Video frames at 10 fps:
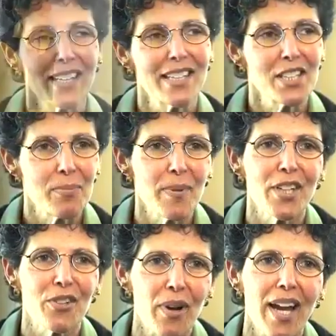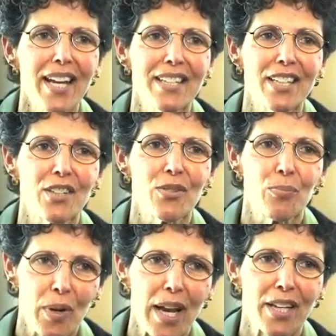and it's been a great
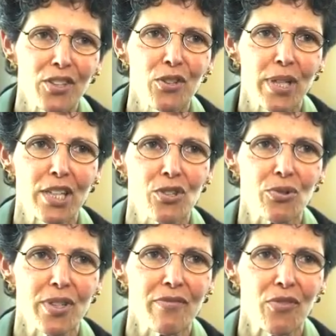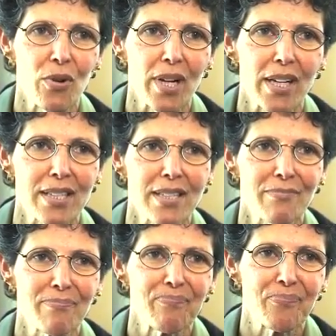brand new history for
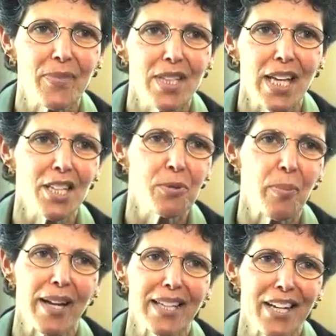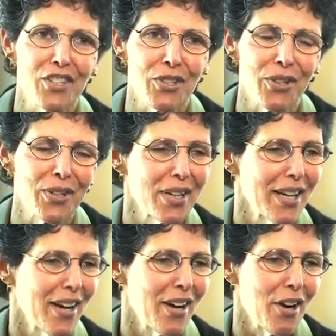us. Dentists by nature
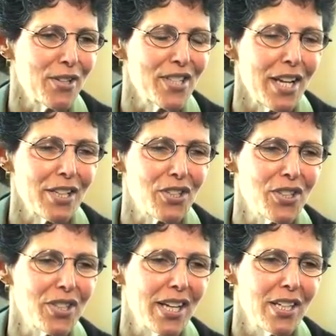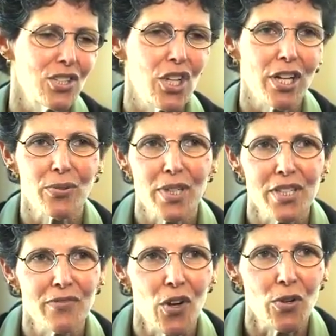are such
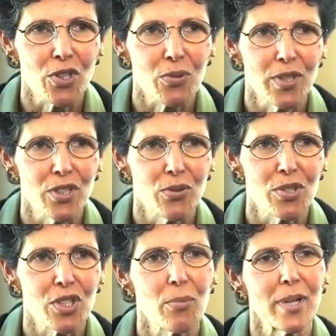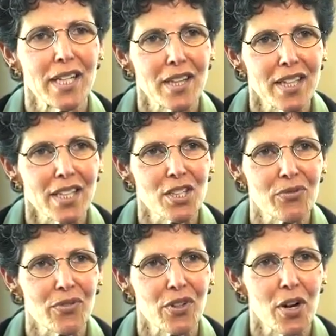generous folks. We do so many
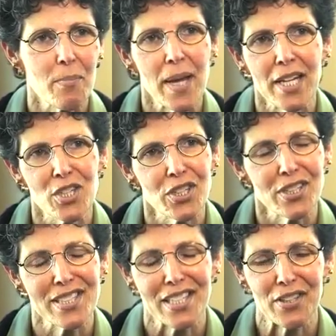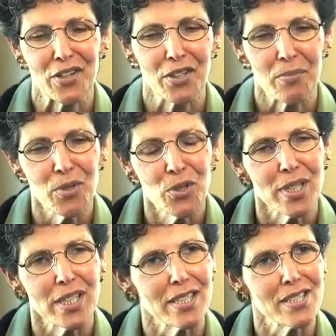things for our patients and our
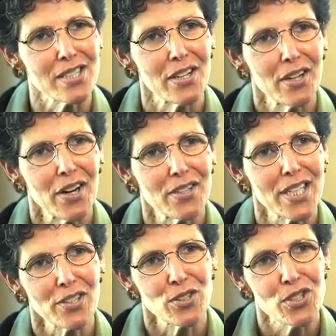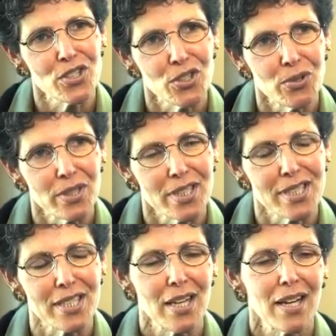communities, our dental
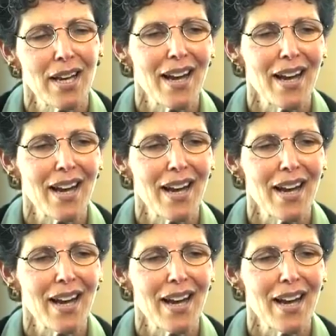students,